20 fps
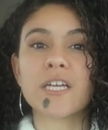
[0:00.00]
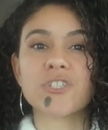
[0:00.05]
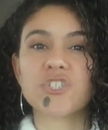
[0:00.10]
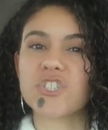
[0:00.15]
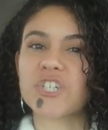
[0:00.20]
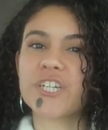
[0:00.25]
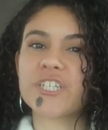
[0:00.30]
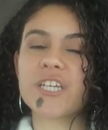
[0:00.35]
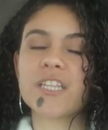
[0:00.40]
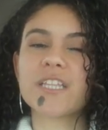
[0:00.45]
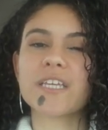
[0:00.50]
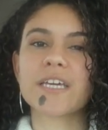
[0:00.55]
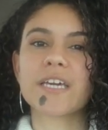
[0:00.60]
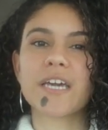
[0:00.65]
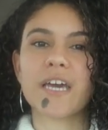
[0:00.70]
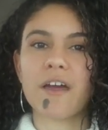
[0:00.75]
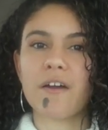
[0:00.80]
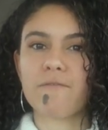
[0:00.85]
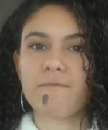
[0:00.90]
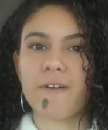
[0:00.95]

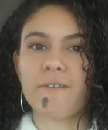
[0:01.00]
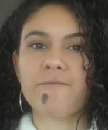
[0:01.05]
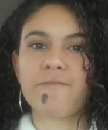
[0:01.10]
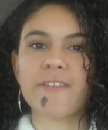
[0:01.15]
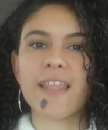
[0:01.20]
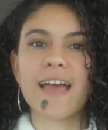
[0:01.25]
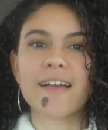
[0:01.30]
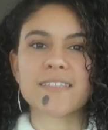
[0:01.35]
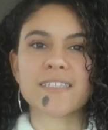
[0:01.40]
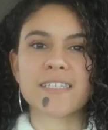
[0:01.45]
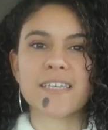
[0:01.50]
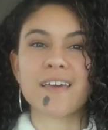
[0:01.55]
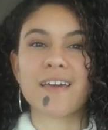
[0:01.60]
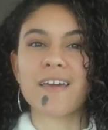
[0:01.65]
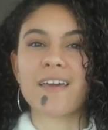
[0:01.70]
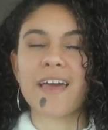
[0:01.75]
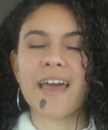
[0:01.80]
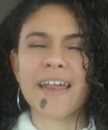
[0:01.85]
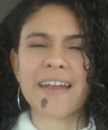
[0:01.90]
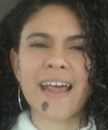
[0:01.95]
journaling,
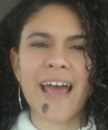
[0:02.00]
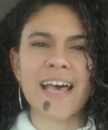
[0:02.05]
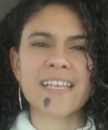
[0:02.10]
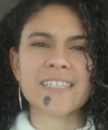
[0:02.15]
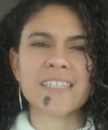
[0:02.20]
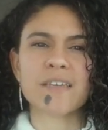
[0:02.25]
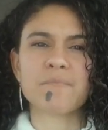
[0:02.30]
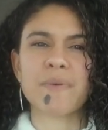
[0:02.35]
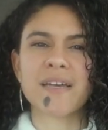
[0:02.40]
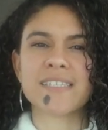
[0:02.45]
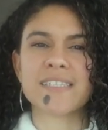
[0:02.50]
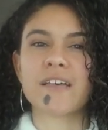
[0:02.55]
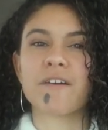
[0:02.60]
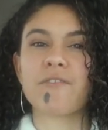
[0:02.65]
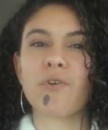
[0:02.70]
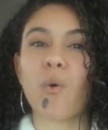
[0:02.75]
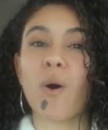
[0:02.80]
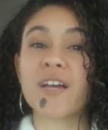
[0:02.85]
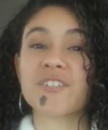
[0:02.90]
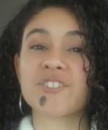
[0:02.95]
reflecting, and asking
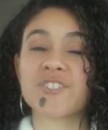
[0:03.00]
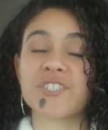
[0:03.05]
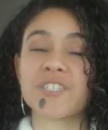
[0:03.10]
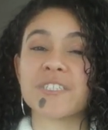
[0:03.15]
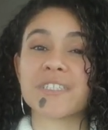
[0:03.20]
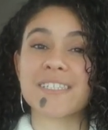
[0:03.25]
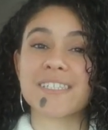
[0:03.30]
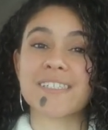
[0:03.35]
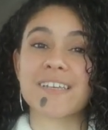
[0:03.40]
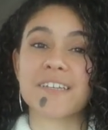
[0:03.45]
myself questions